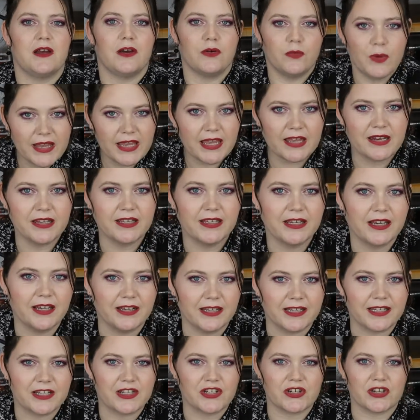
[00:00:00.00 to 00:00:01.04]
Awakening
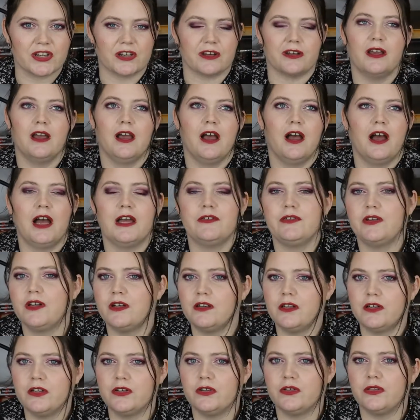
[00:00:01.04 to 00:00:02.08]
Collection. I've heard
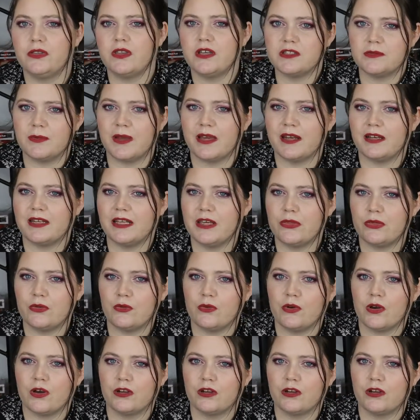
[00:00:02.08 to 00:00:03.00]
a lot of good things about Lethal